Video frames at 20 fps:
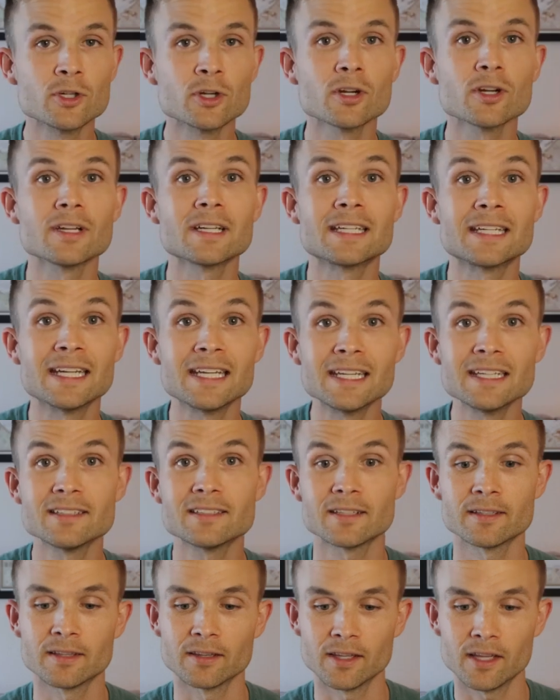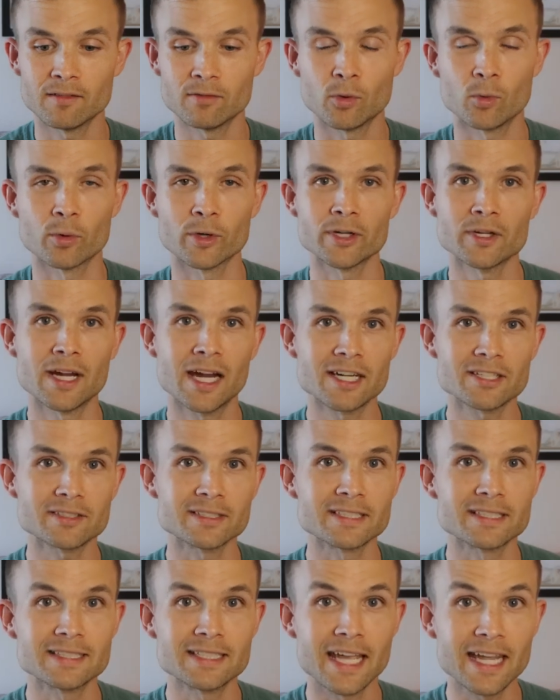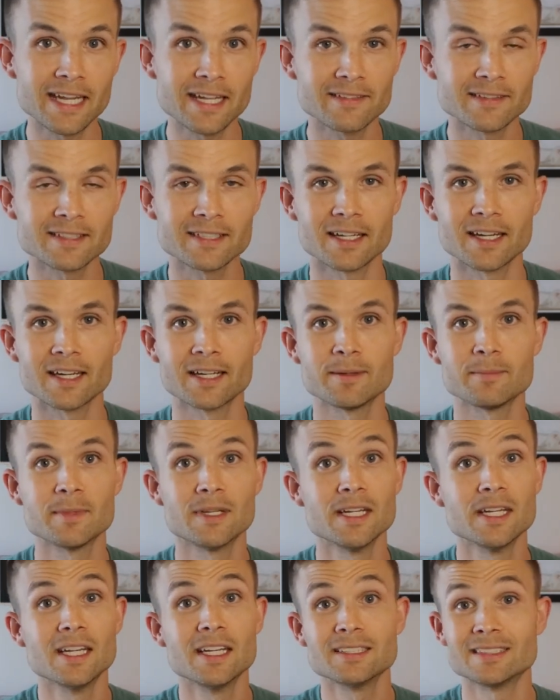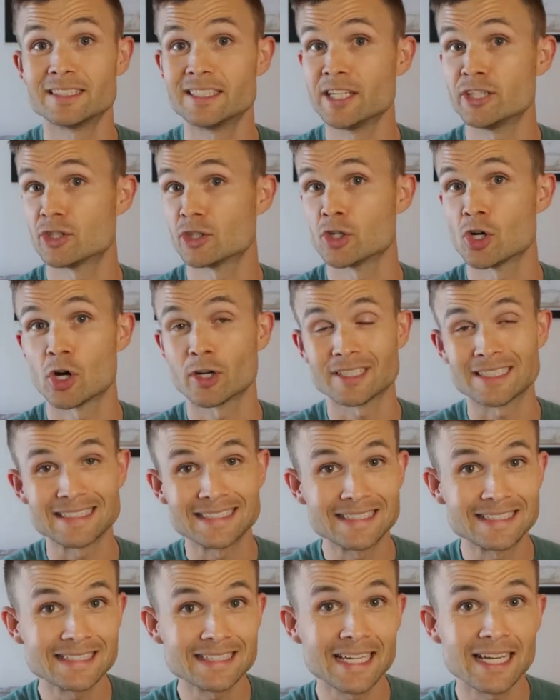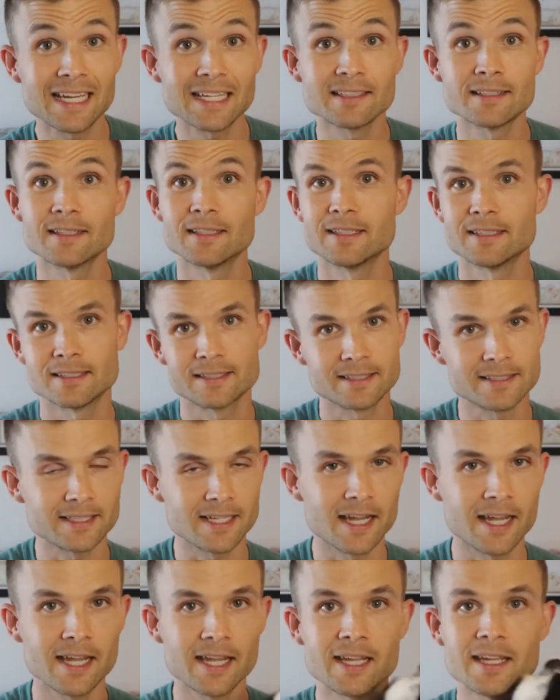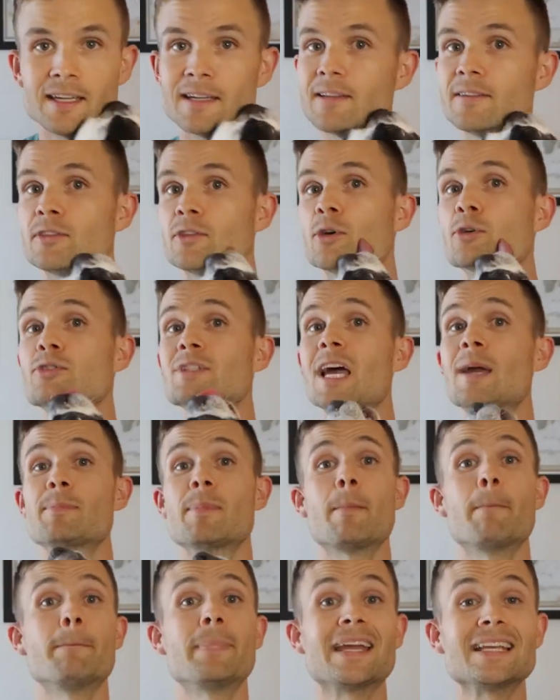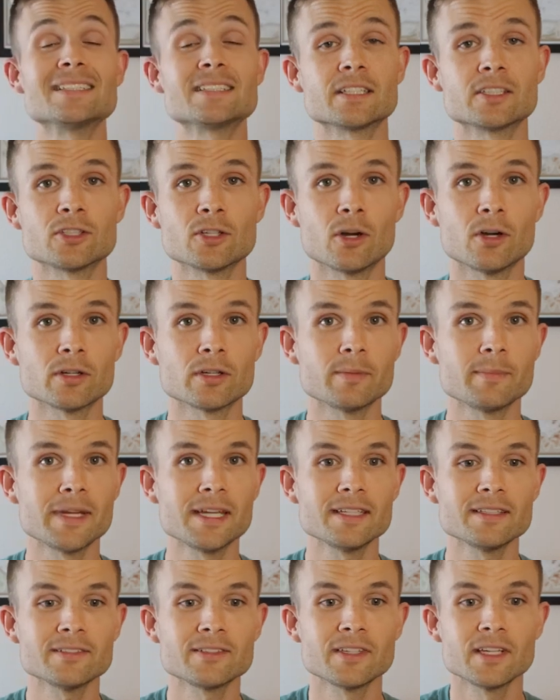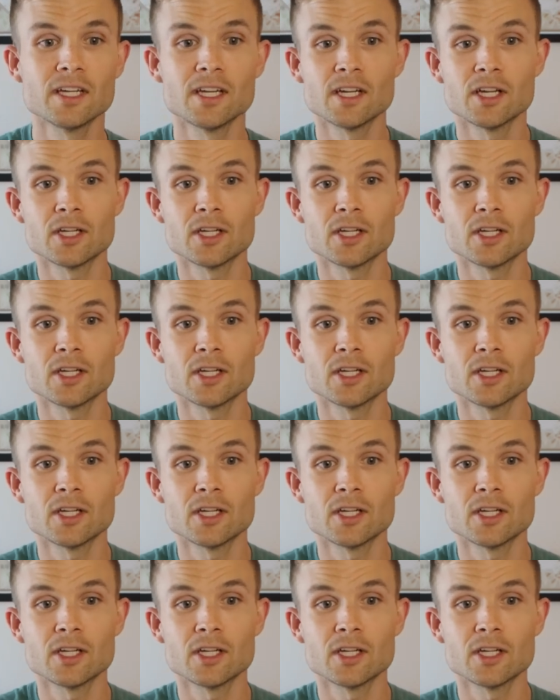you're getting to the level where you're actually taking the time to teach your dog to sit, stay, those type of basic dog commands.